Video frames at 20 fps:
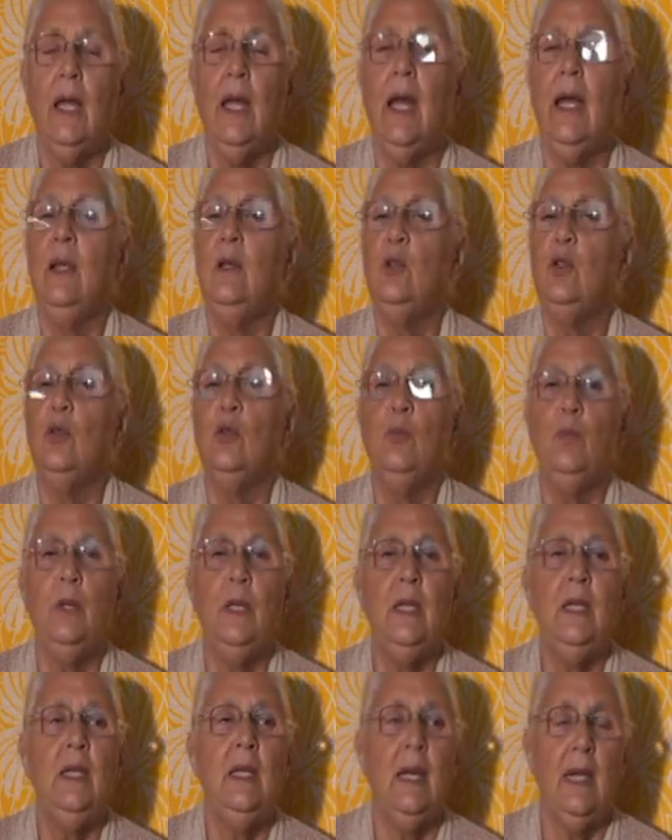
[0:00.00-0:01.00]
and to
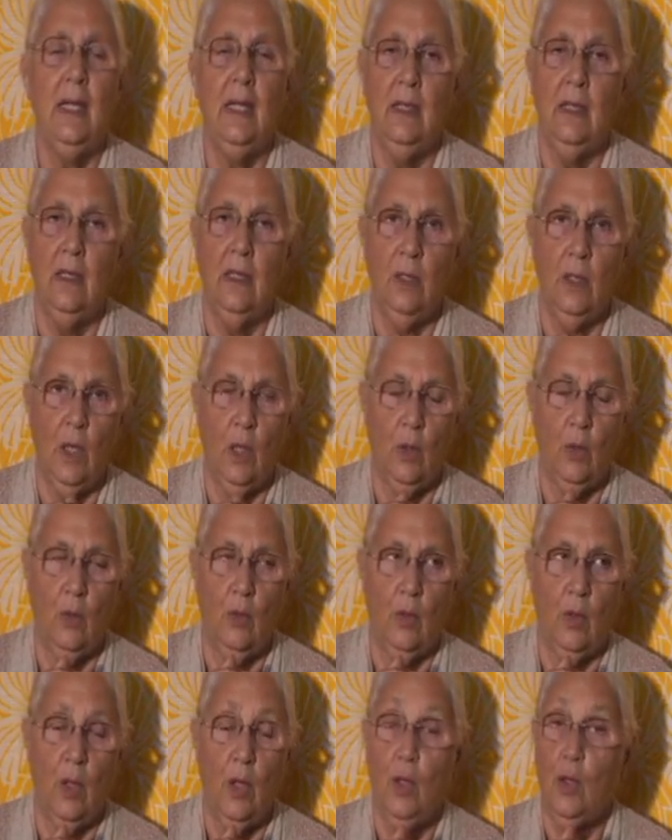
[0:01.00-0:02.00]
be in the
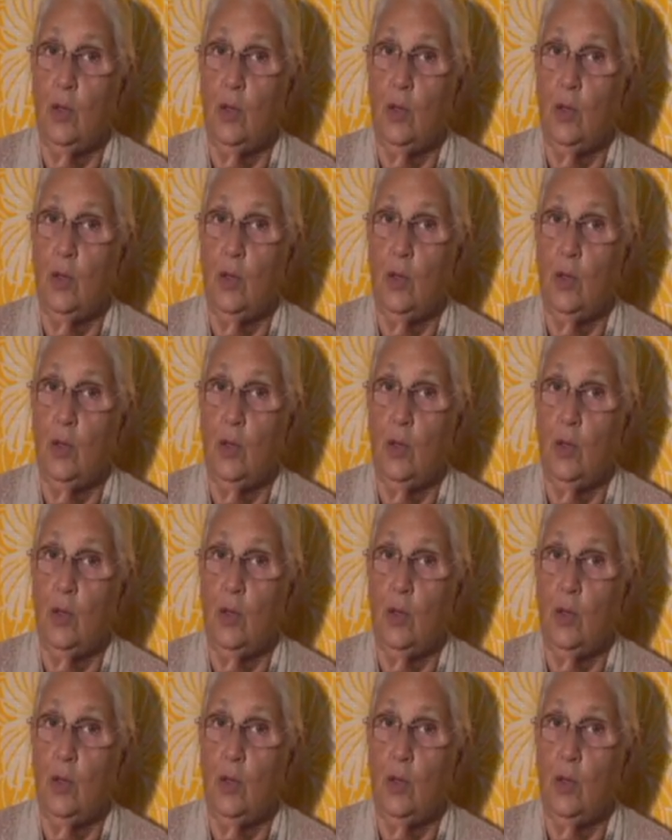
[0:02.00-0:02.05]
know.